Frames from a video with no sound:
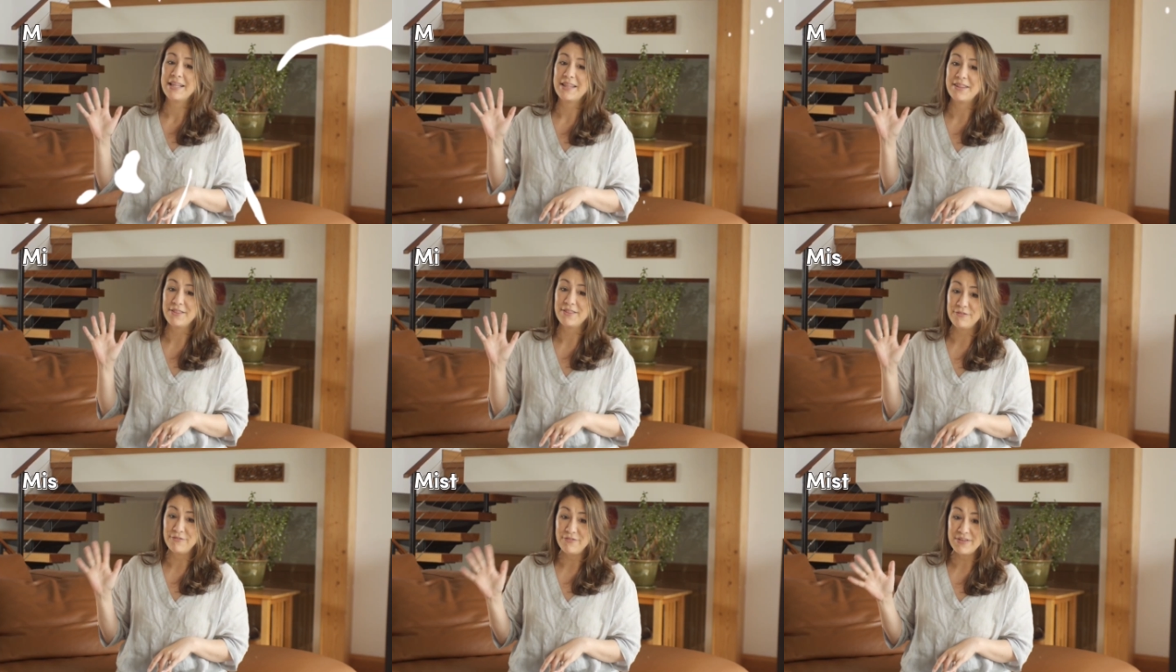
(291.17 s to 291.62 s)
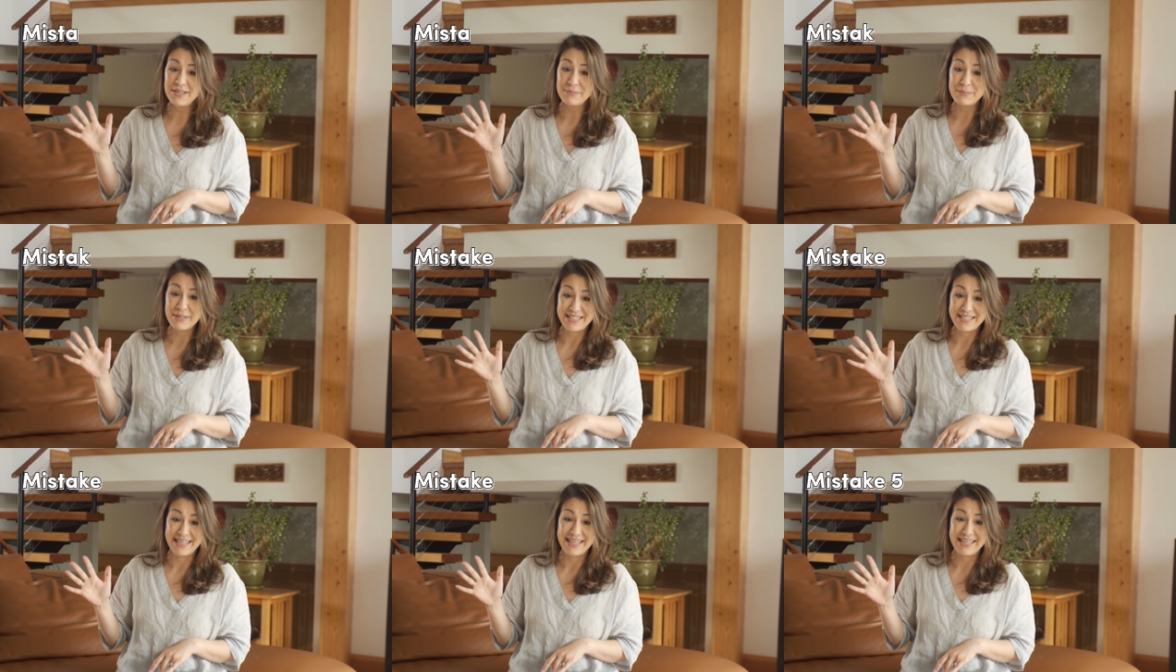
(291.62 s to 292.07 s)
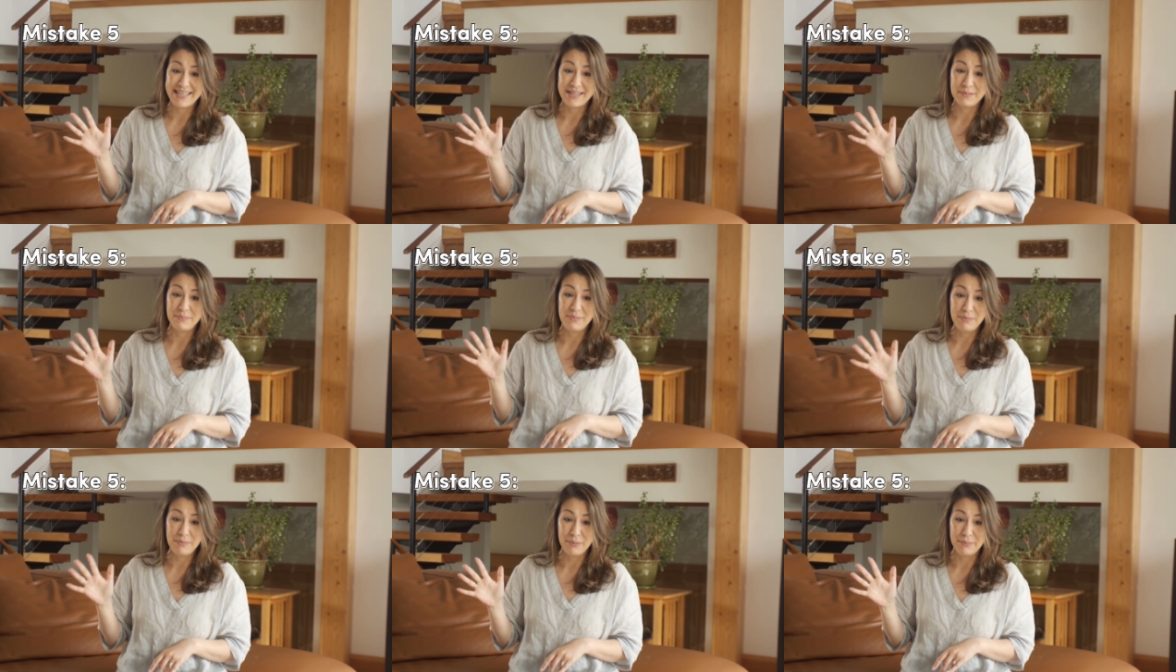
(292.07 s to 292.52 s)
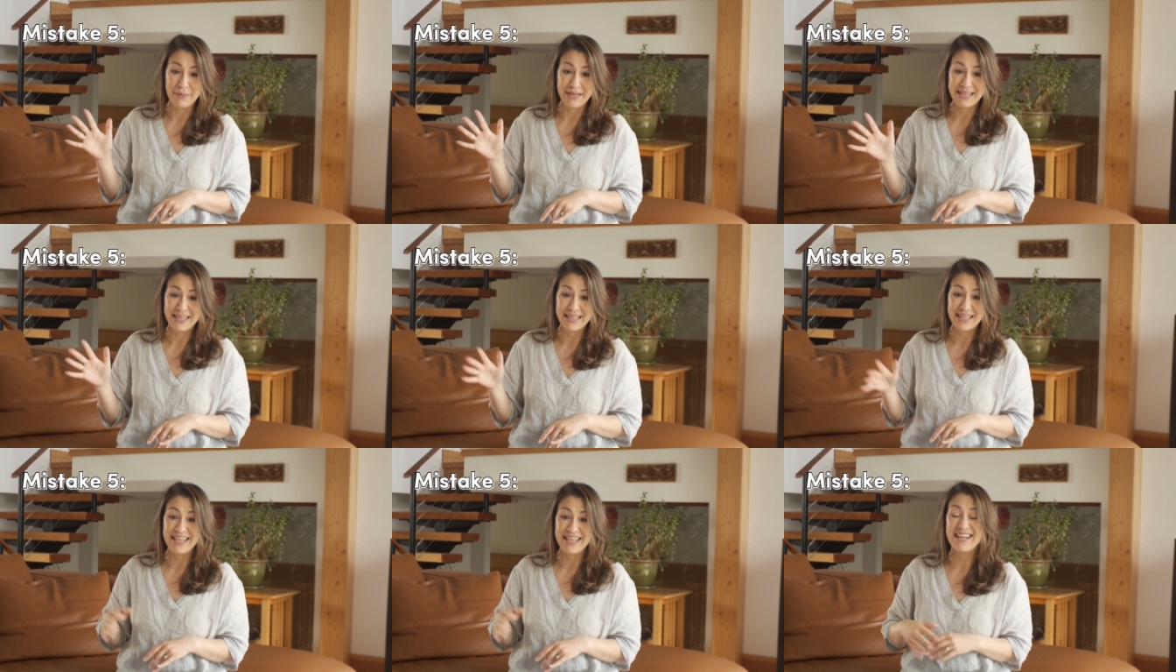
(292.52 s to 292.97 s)
The fifth mistake that people
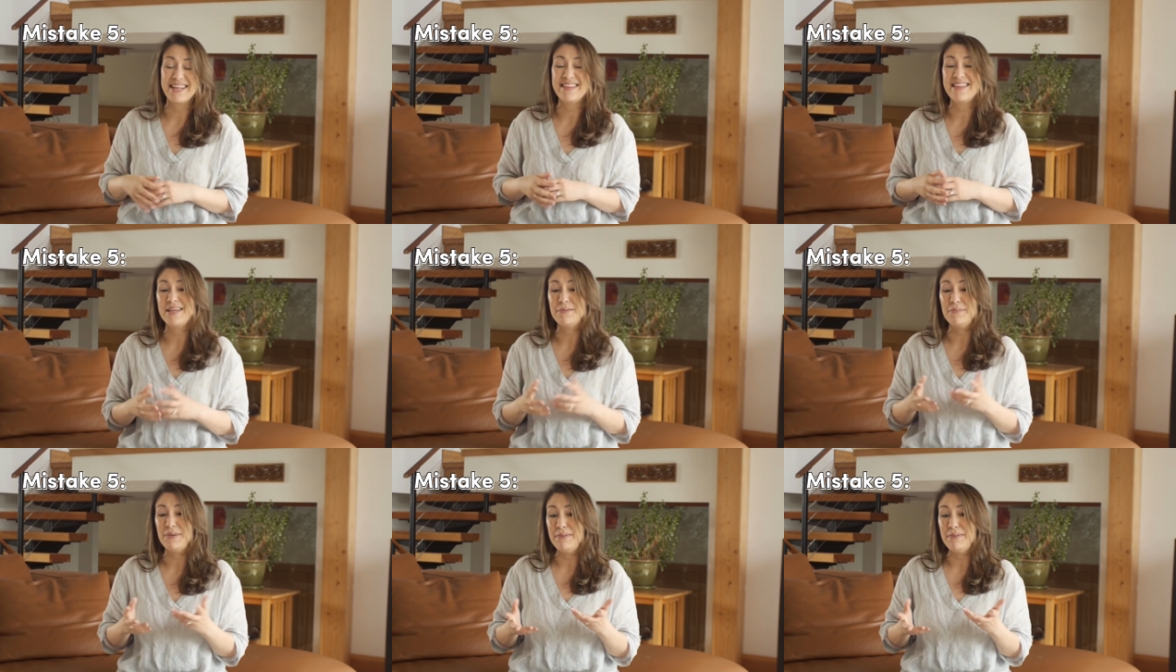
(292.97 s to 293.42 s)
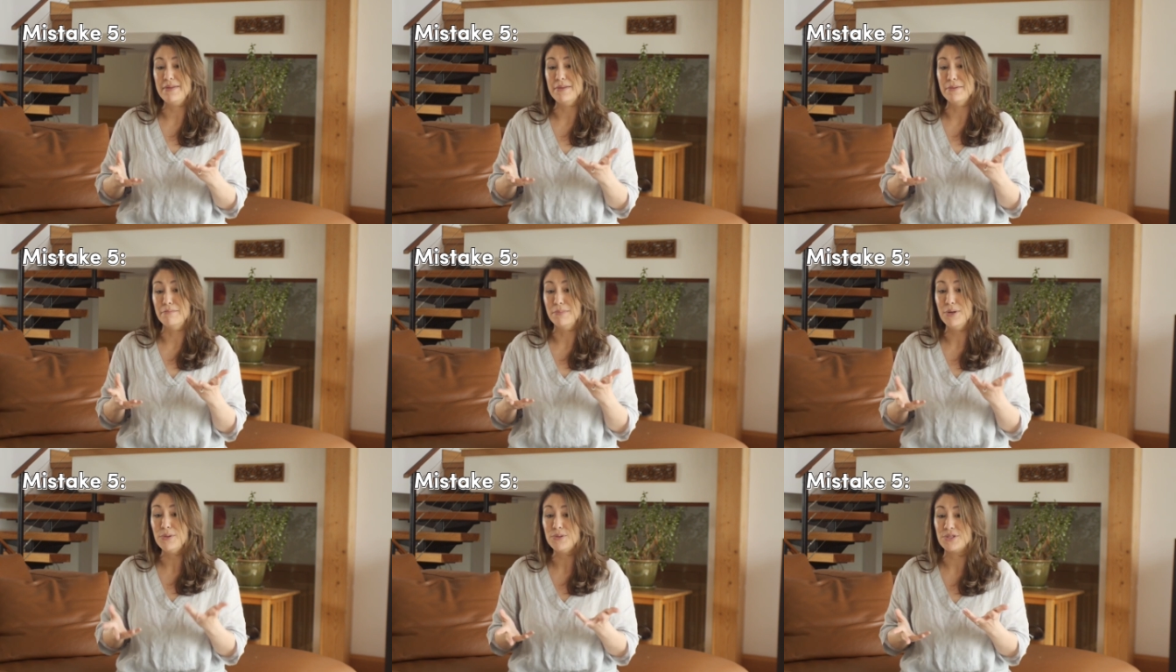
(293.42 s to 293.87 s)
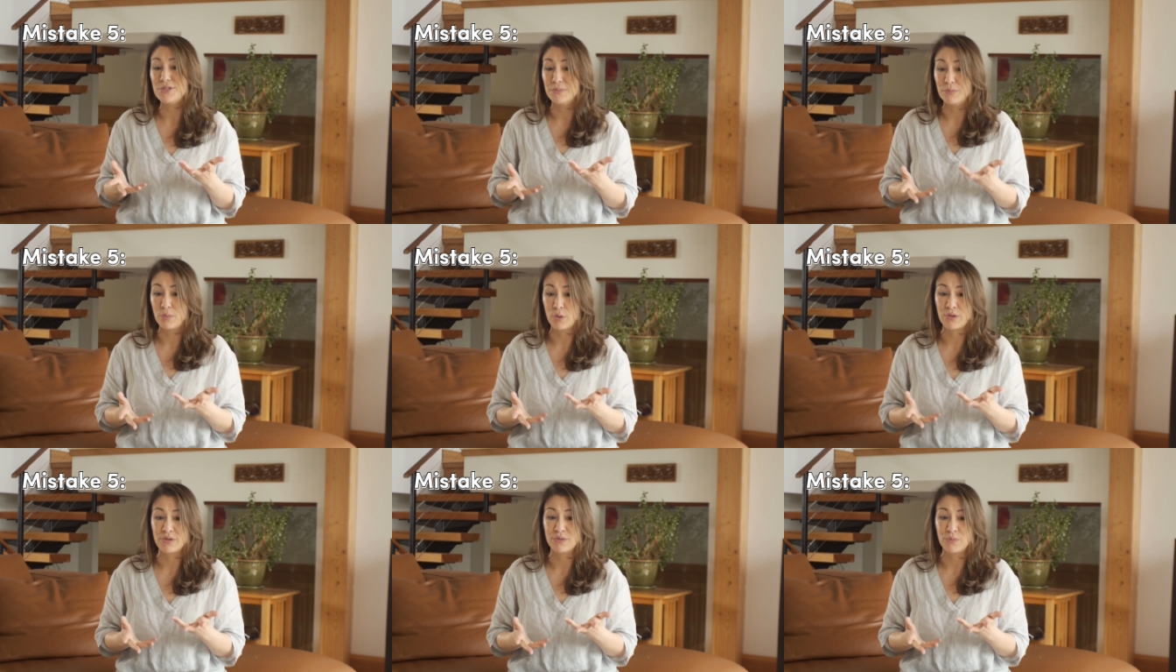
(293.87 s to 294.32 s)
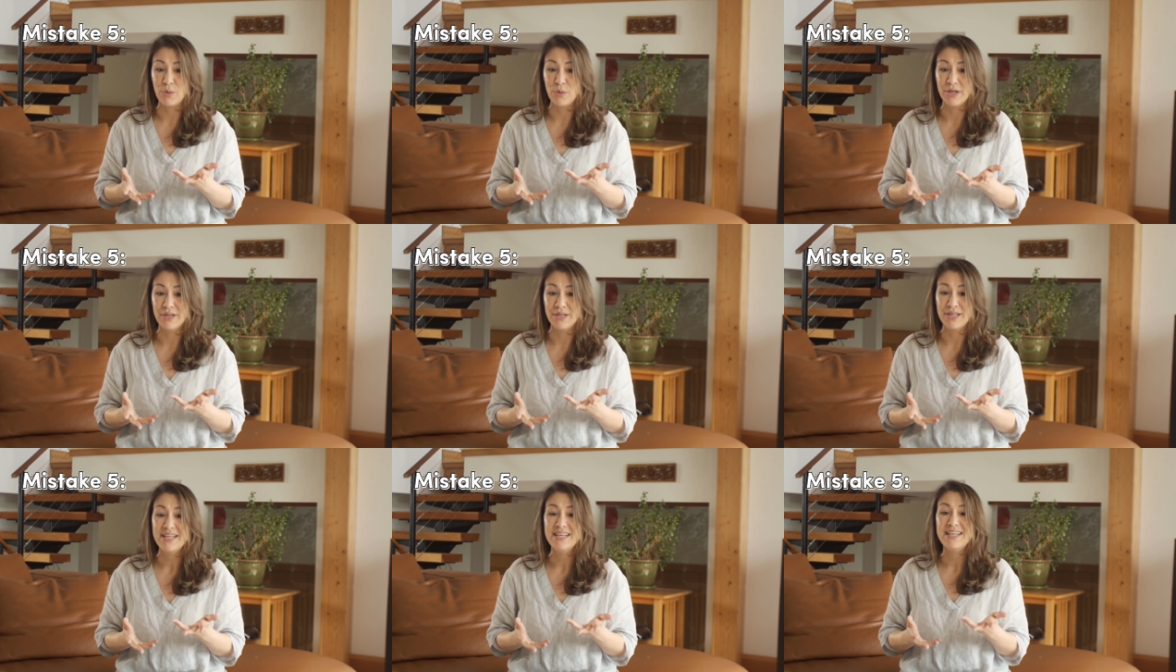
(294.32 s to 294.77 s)
make, and I think maybe the most important
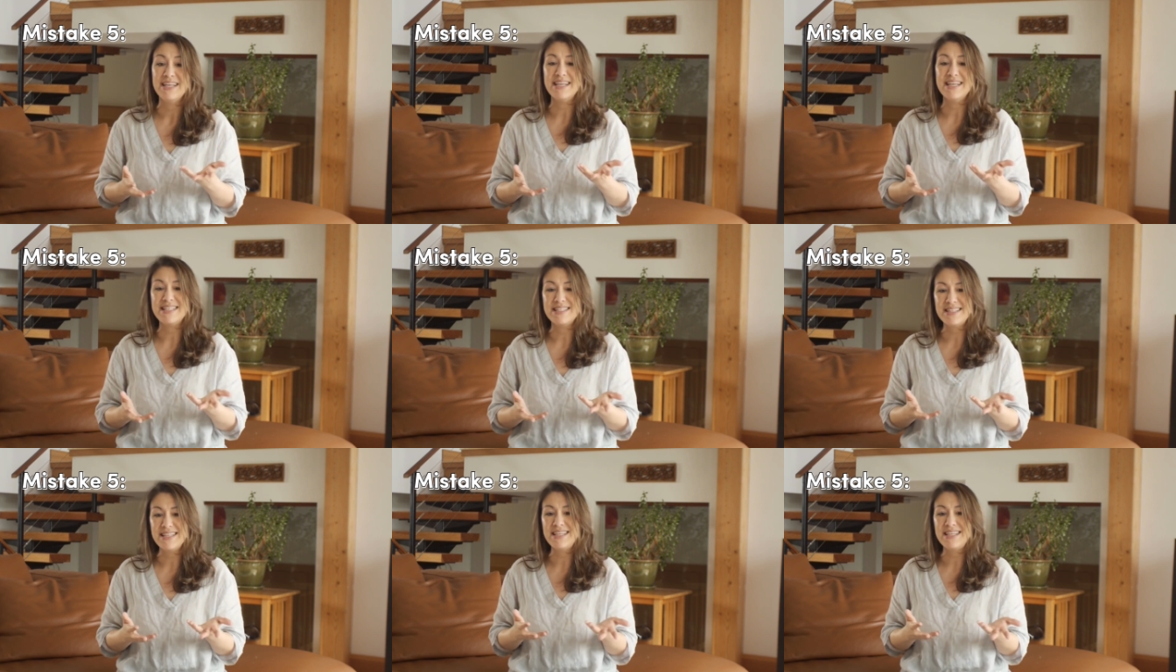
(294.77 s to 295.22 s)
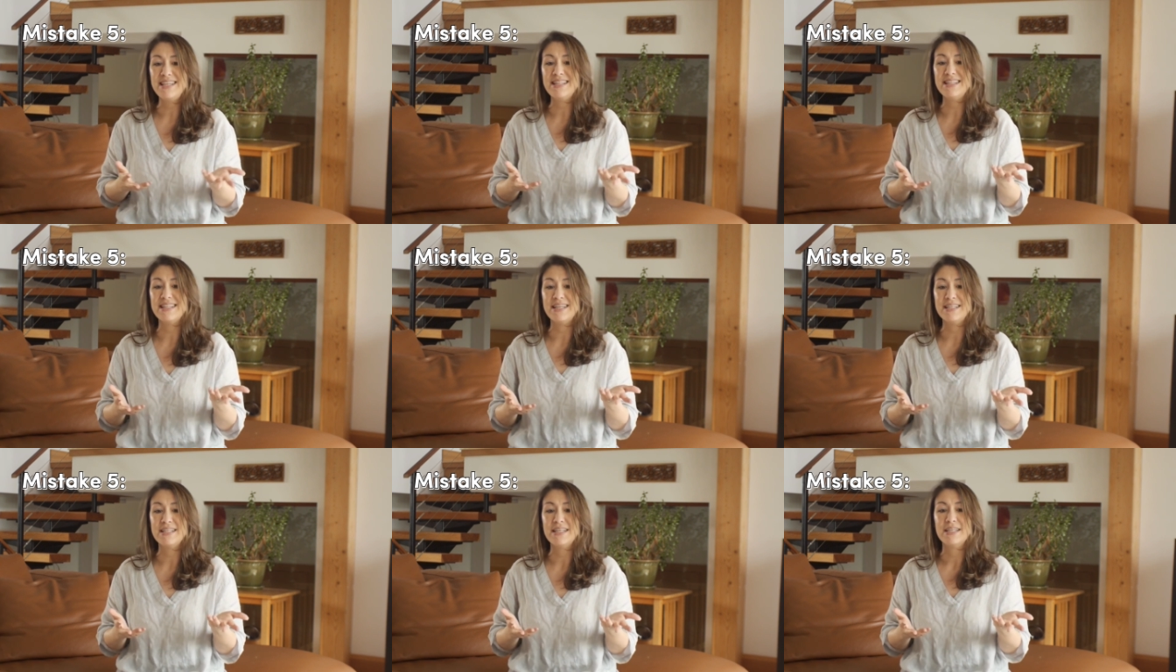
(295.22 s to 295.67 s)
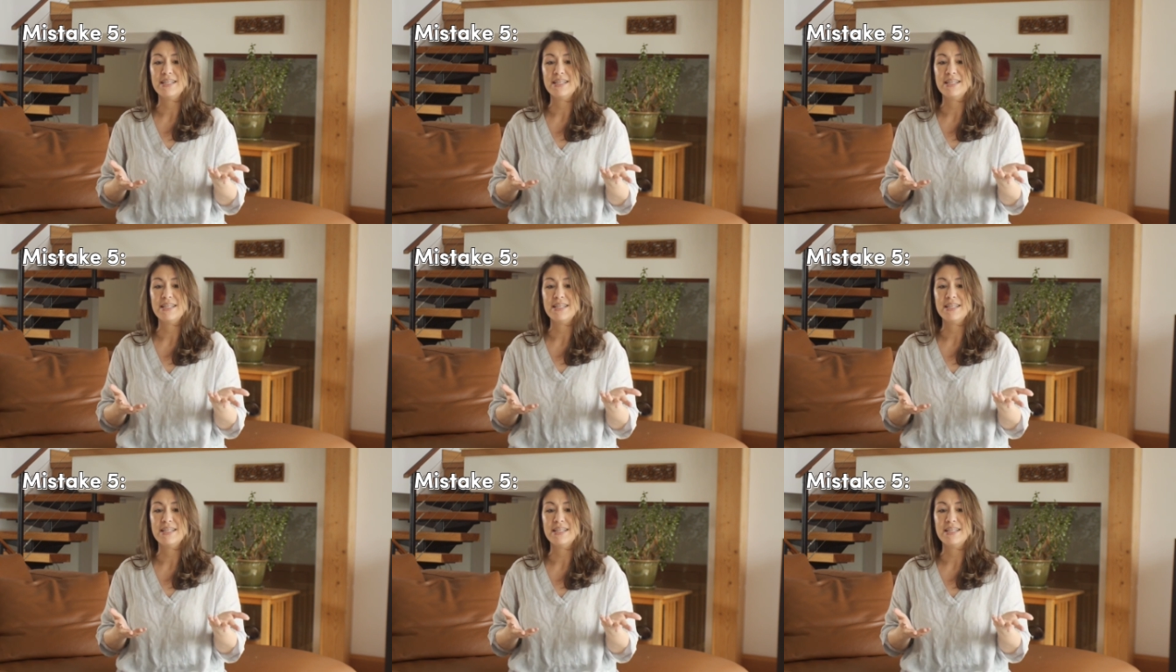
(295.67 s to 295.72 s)
one, is thinking that